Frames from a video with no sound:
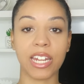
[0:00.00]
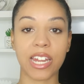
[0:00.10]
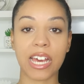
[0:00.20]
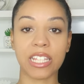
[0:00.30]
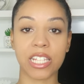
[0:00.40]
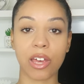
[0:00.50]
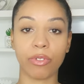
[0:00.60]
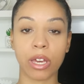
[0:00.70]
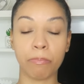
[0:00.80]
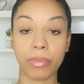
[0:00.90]
and that is
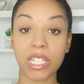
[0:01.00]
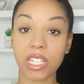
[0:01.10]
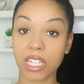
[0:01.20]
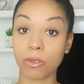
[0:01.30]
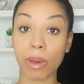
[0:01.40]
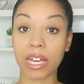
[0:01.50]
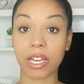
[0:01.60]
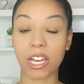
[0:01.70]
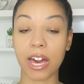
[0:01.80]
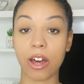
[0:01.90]
having a business
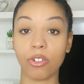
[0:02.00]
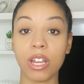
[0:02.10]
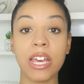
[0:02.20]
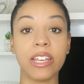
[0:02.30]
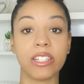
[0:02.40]
bank account,